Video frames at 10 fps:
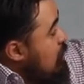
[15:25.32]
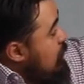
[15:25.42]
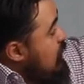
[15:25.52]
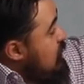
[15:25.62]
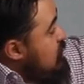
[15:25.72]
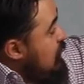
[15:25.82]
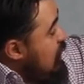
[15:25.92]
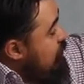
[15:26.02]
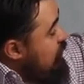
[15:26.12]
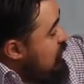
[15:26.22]
Because
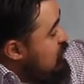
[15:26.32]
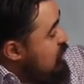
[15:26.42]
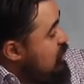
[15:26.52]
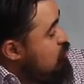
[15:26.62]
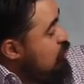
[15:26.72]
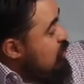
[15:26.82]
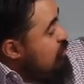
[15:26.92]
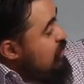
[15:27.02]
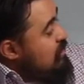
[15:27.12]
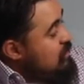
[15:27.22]
if these things wouldn't
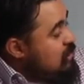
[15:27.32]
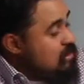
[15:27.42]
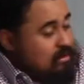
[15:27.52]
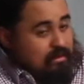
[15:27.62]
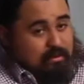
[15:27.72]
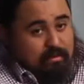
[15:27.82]
have existed,